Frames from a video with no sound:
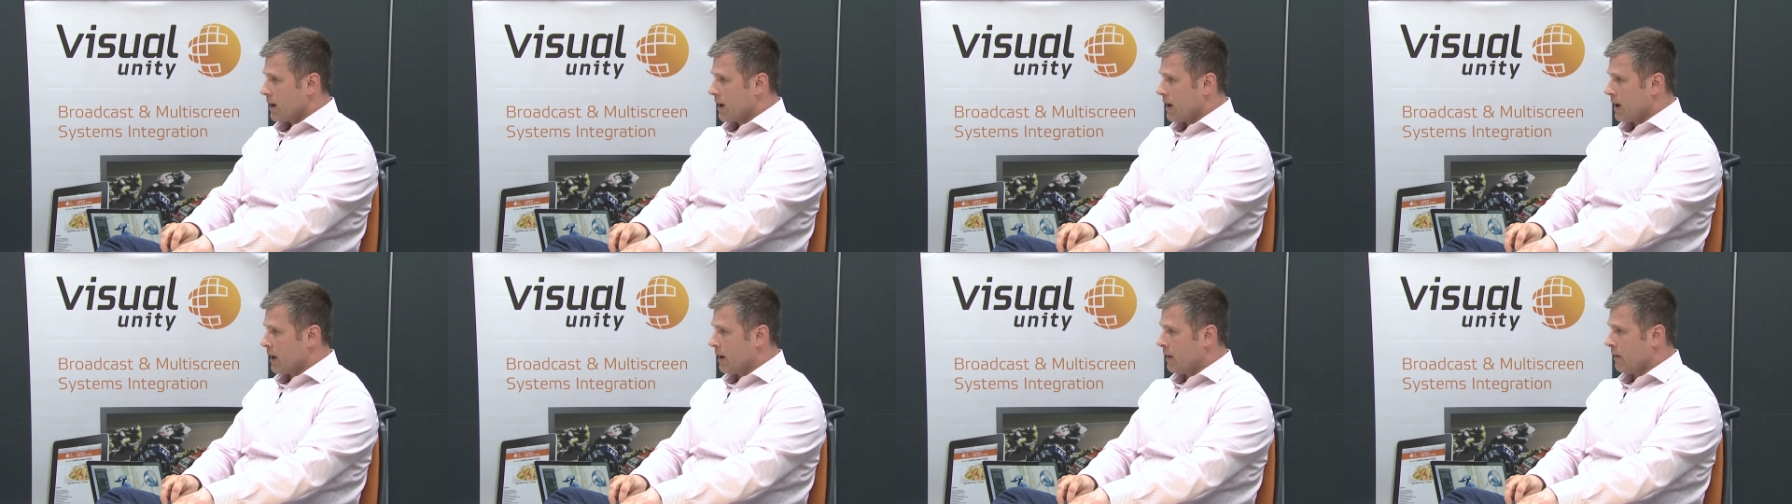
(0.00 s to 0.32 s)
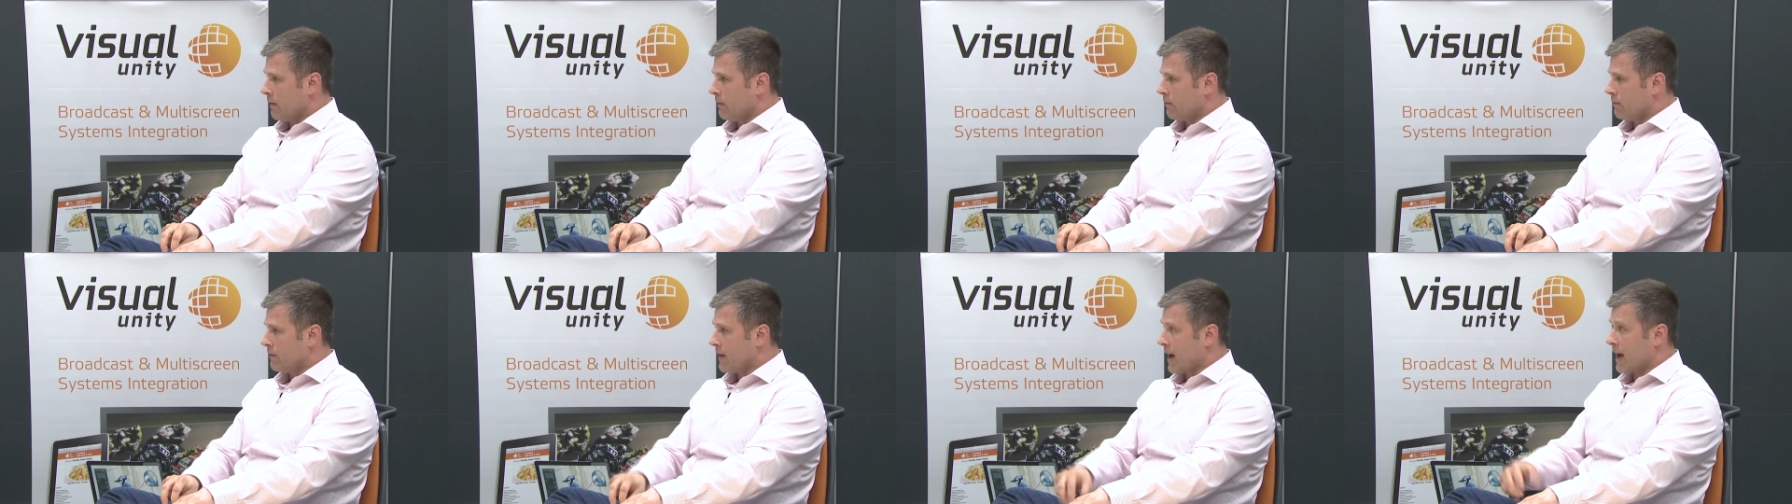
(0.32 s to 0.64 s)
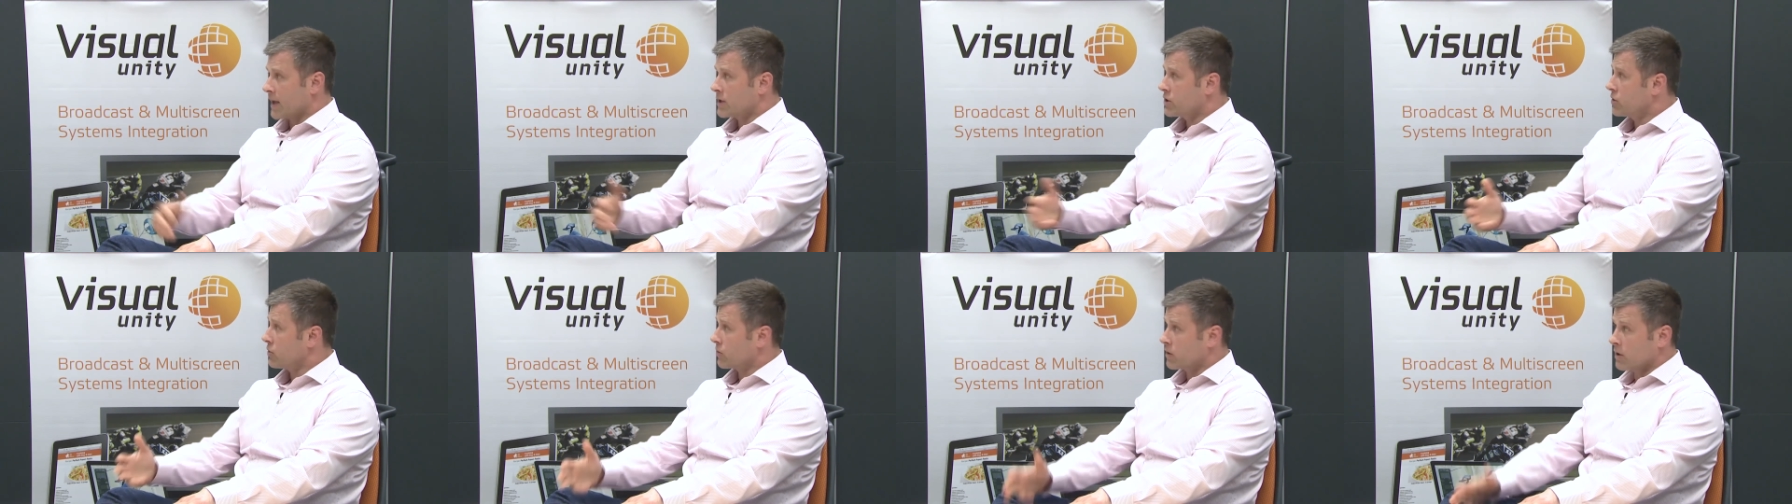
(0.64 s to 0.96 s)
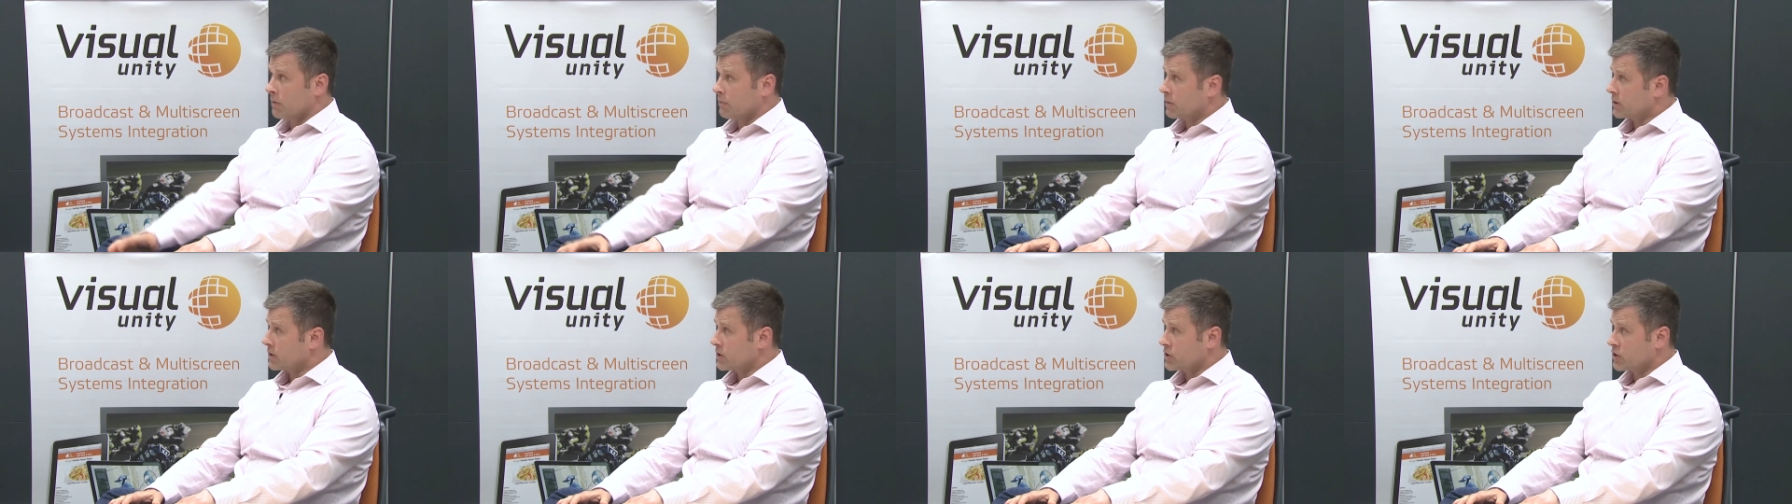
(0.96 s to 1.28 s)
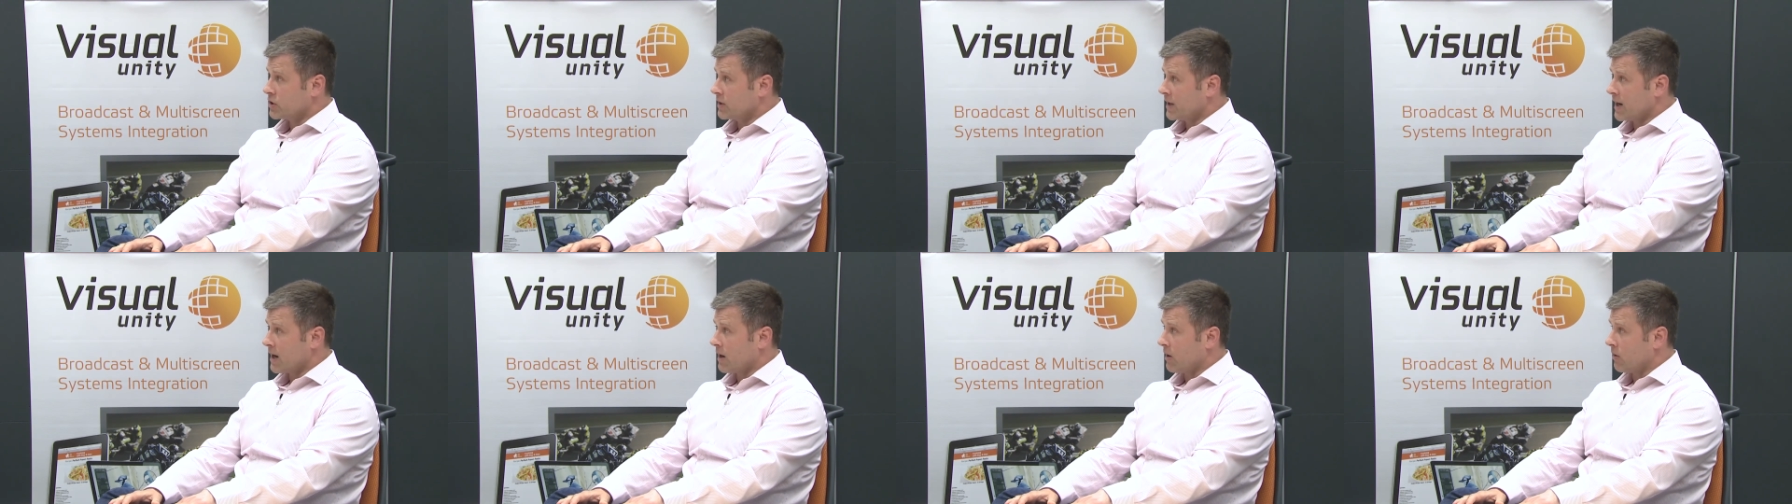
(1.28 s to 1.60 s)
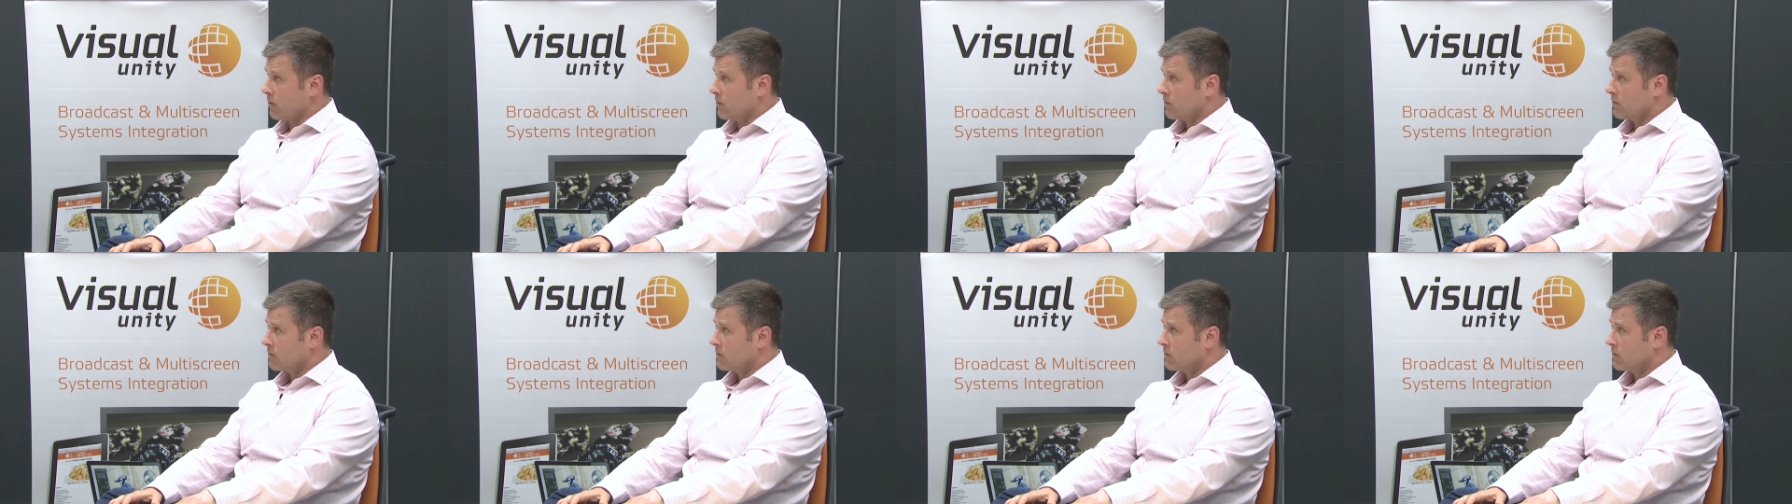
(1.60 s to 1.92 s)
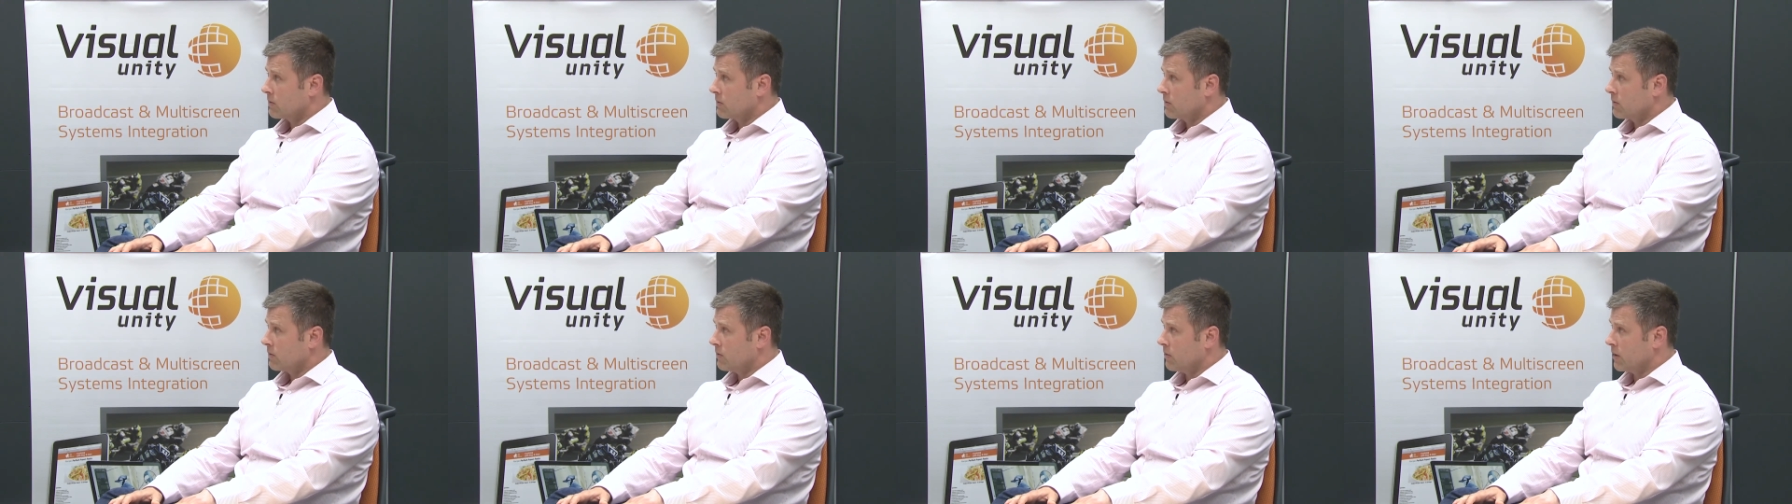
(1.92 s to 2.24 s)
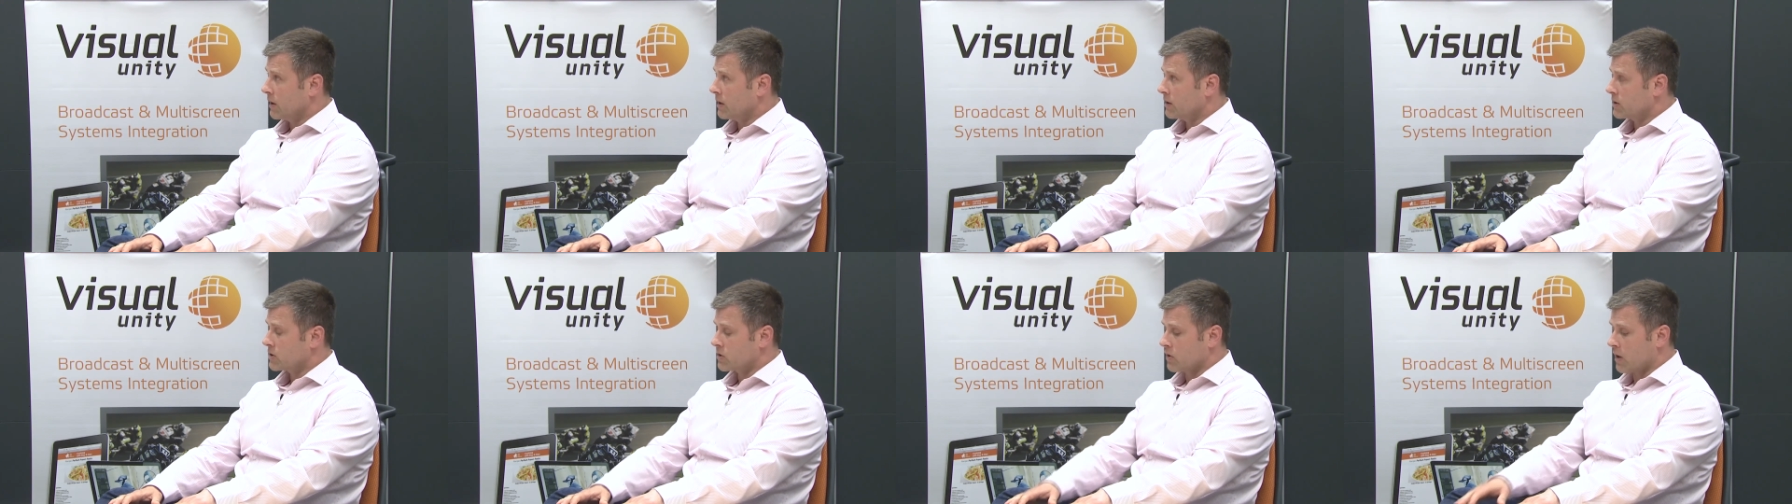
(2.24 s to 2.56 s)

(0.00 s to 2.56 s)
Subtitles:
and that's your competition now, right?